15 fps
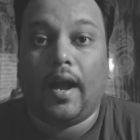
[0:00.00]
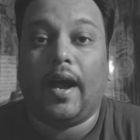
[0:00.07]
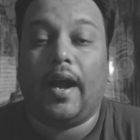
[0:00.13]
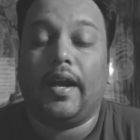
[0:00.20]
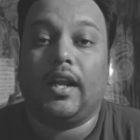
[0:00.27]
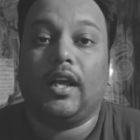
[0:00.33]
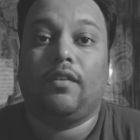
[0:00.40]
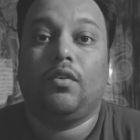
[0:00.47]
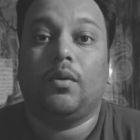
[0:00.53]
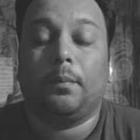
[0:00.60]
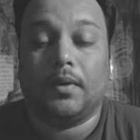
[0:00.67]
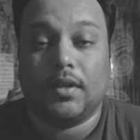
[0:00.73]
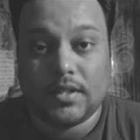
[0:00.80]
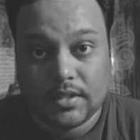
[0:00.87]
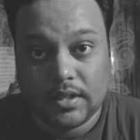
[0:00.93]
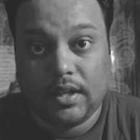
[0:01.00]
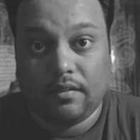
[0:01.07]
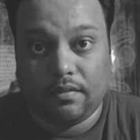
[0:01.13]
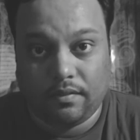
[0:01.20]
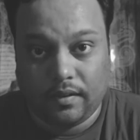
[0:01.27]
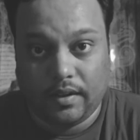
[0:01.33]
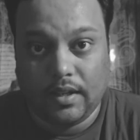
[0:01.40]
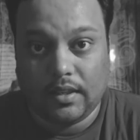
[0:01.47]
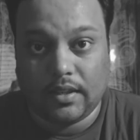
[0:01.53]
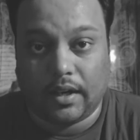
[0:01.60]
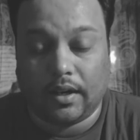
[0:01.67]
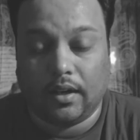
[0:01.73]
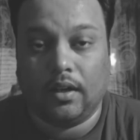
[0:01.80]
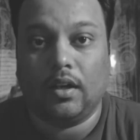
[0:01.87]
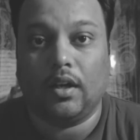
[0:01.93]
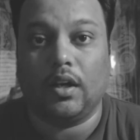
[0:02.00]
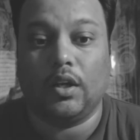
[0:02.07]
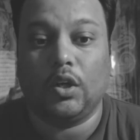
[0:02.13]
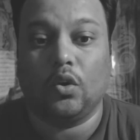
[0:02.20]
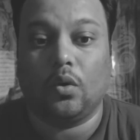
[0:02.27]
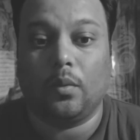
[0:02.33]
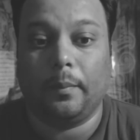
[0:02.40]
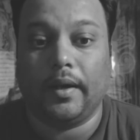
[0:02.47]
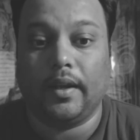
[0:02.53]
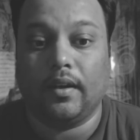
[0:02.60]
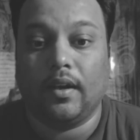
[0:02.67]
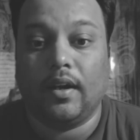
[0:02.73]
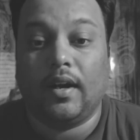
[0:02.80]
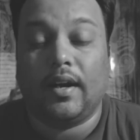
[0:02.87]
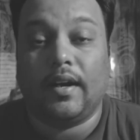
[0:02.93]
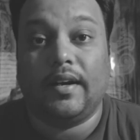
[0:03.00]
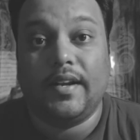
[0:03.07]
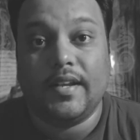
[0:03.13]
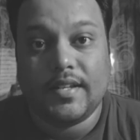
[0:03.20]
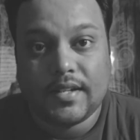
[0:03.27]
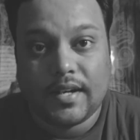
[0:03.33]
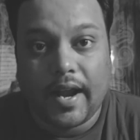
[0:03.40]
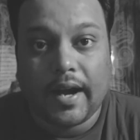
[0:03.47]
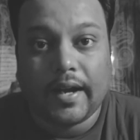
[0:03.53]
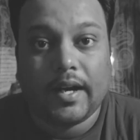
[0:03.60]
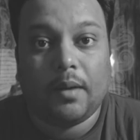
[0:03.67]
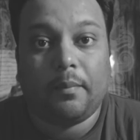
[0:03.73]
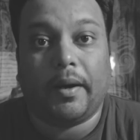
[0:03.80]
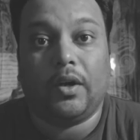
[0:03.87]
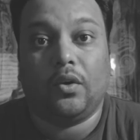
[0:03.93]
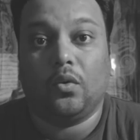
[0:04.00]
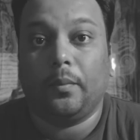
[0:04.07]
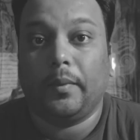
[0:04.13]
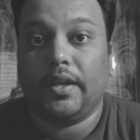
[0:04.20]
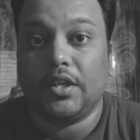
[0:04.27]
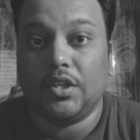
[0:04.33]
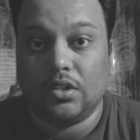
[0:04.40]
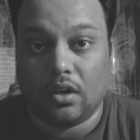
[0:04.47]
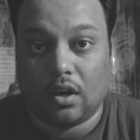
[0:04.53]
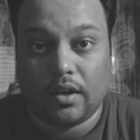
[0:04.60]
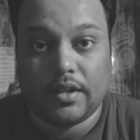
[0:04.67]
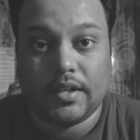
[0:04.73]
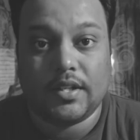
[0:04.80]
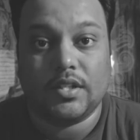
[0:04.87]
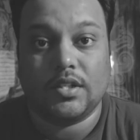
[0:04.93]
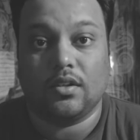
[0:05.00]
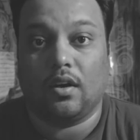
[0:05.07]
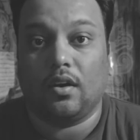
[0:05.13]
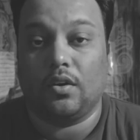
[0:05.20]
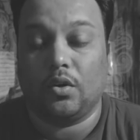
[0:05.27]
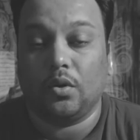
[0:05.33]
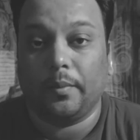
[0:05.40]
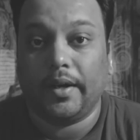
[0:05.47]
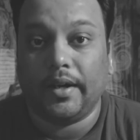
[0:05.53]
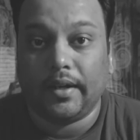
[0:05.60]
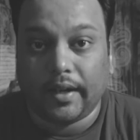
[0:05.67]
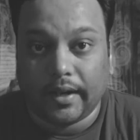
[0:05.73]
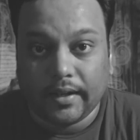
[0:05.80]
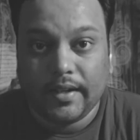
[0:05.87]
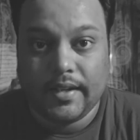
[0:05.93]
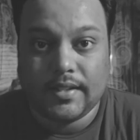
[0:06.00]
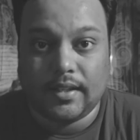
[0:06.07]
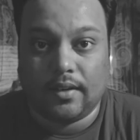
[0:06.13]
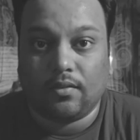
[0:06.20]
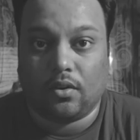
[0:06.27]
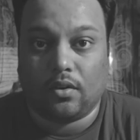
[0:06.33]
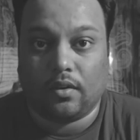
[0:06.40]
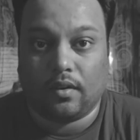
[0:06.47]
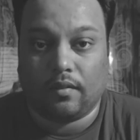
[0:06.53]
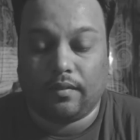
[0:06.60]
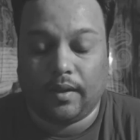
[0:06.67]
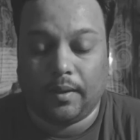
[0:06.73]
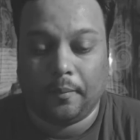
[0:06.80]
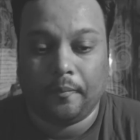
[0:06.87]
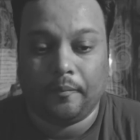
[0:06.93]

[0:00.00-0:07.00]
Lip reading: and if you personally feel that you have been distracted by too many genres or too many techniques in photography,